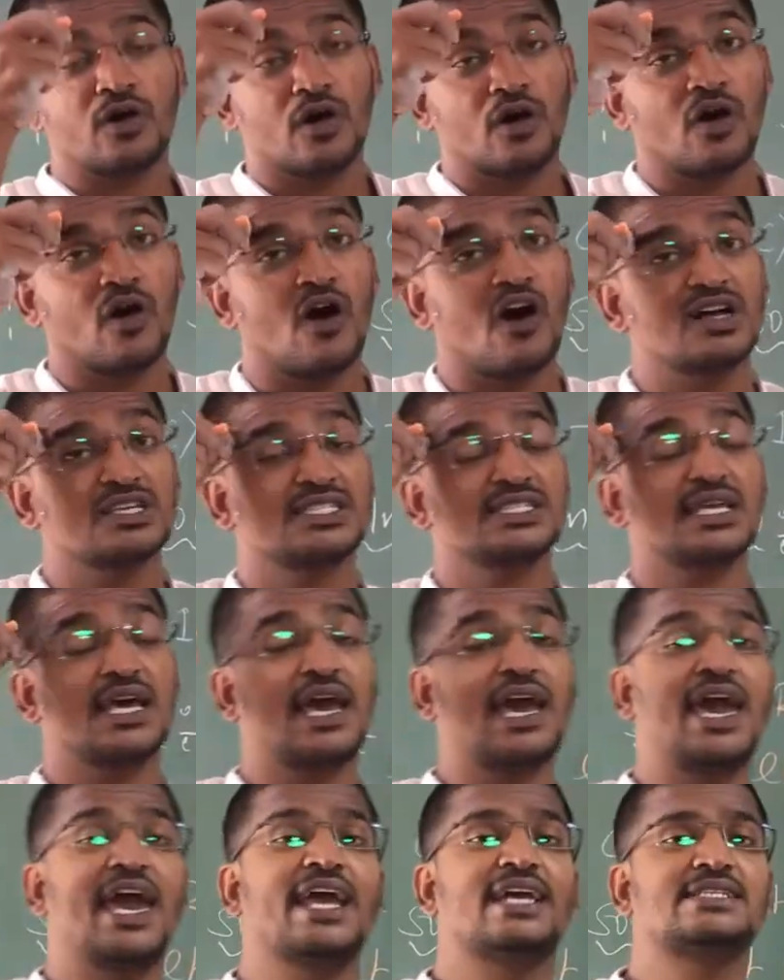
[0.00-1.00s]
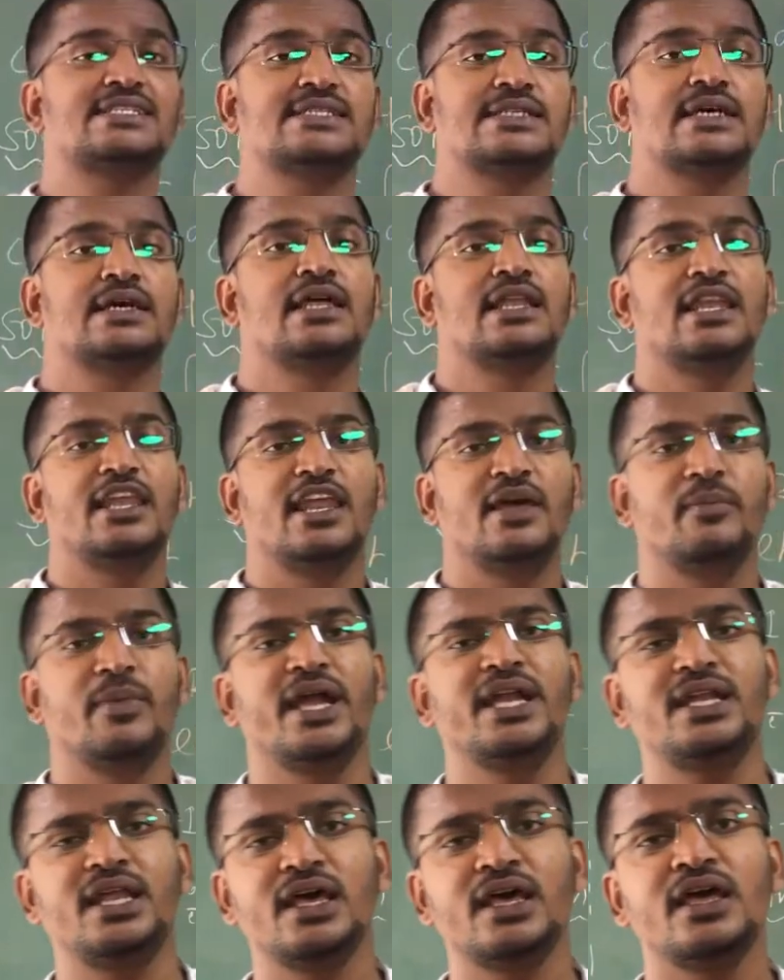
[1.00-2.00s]
cos x.
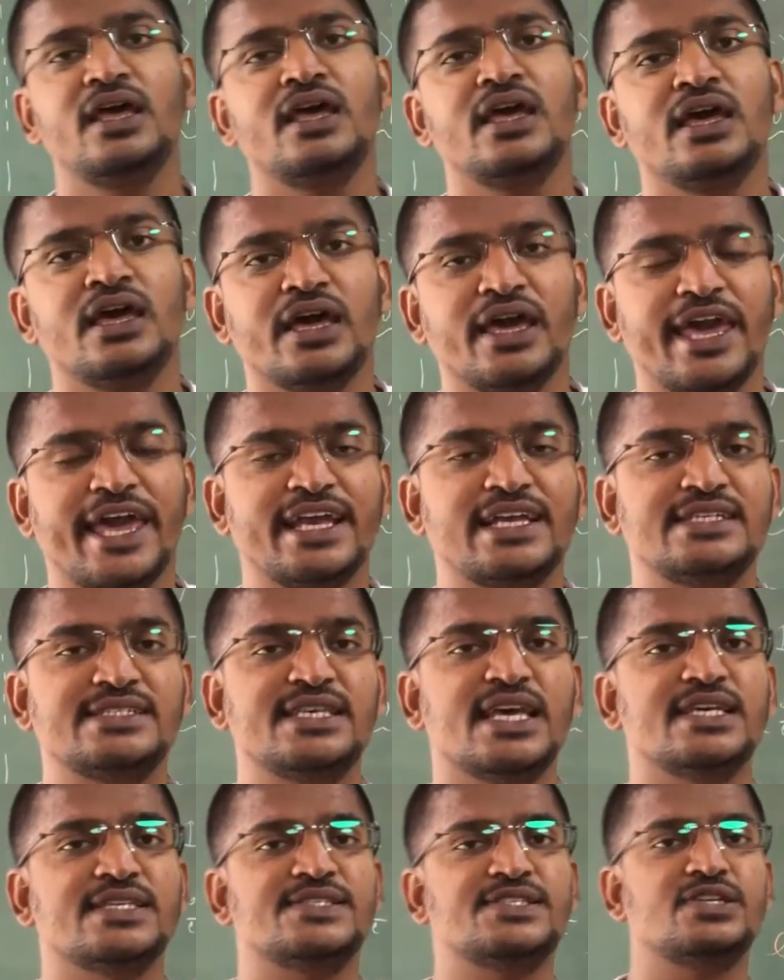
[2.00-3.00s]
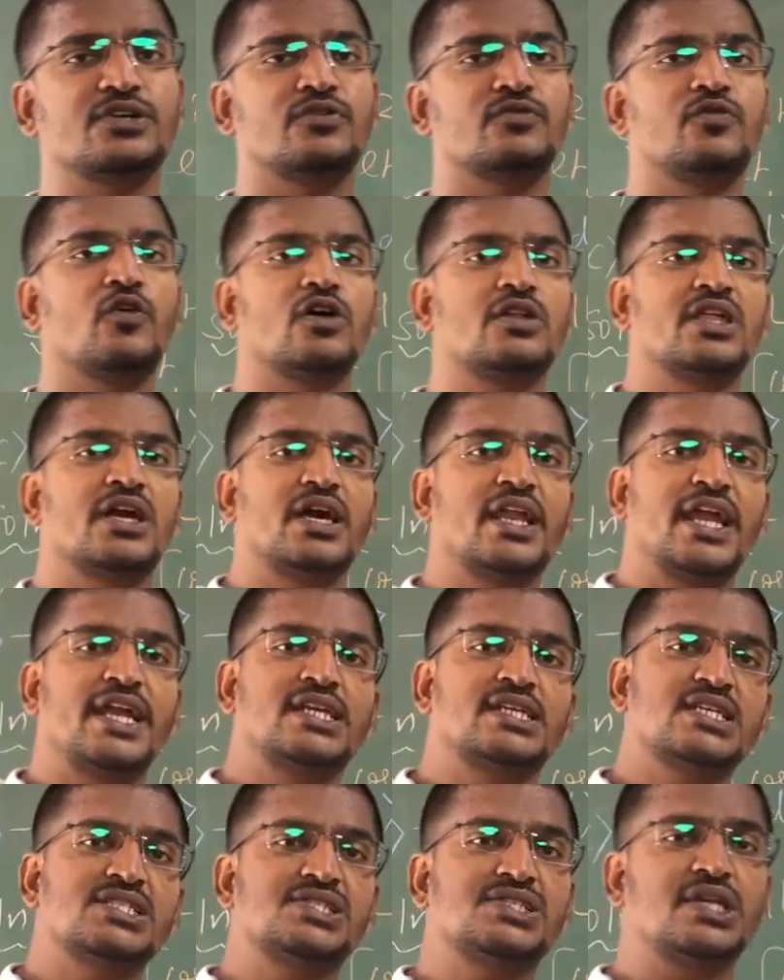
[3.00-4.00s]
Limit exists for the
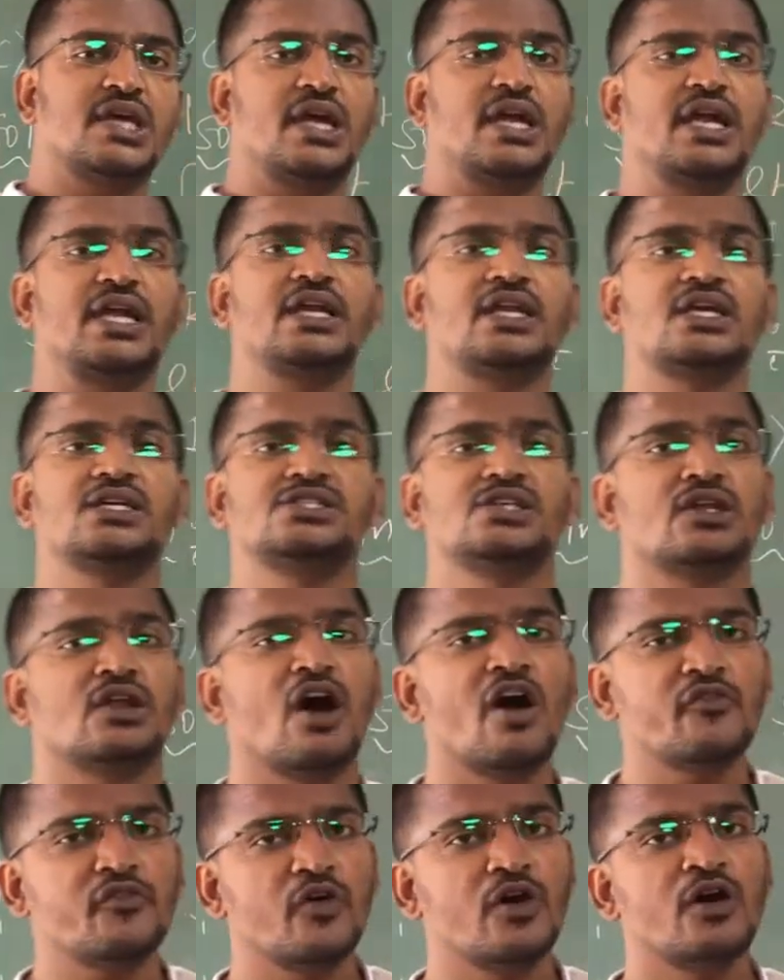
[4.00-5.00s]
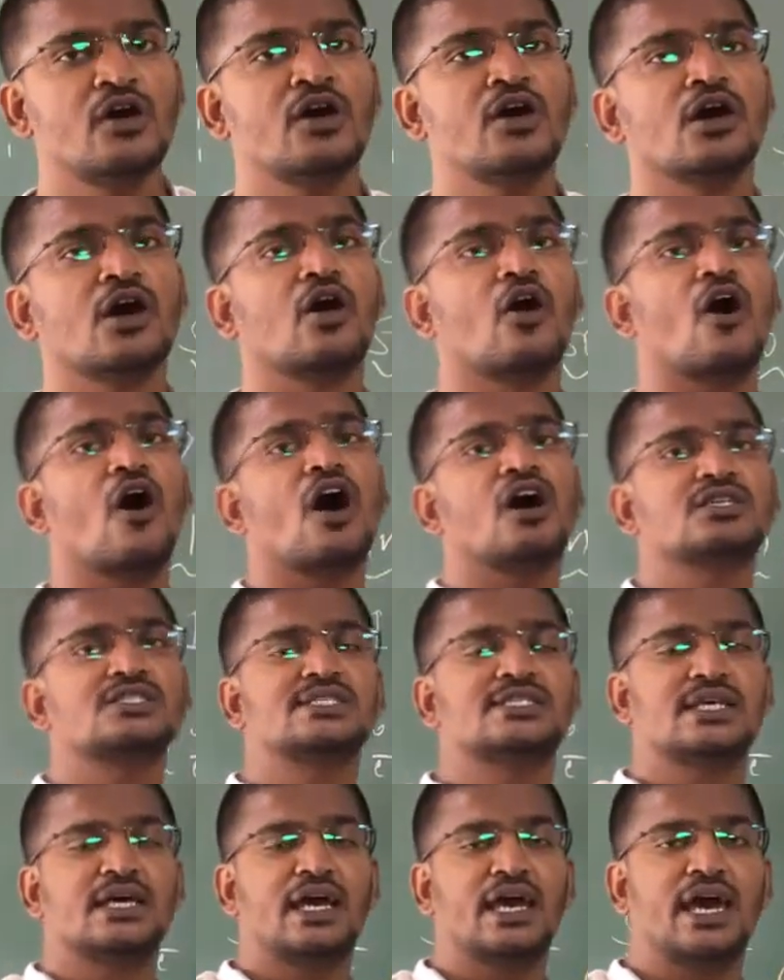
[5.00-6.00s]
greatest integer of
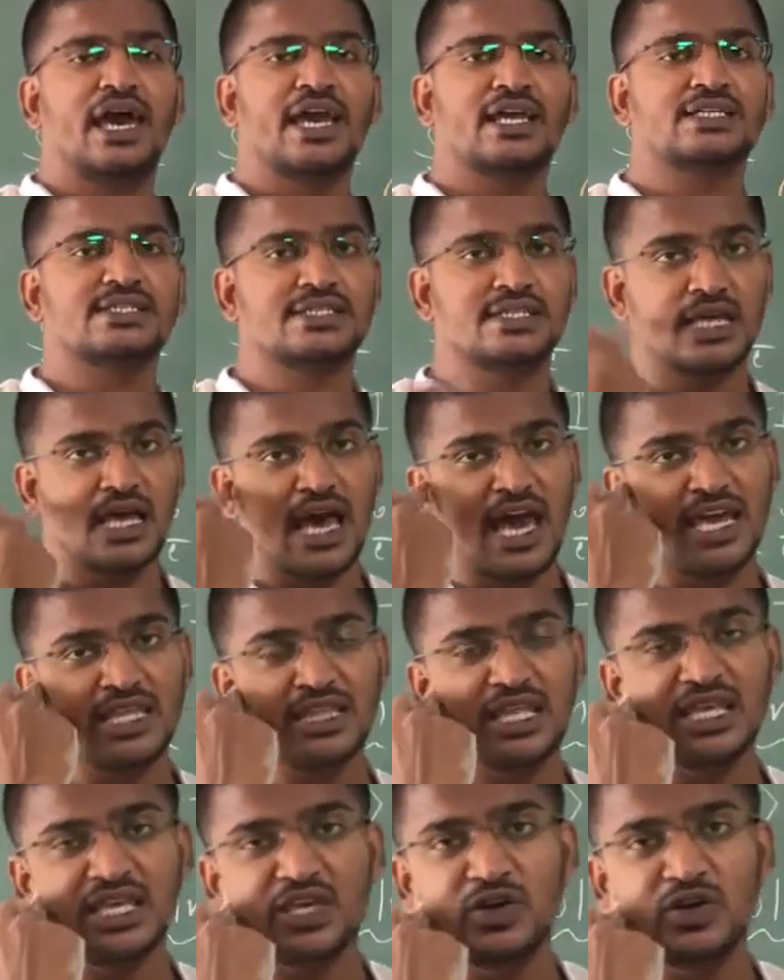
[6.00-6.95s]
cos x. I think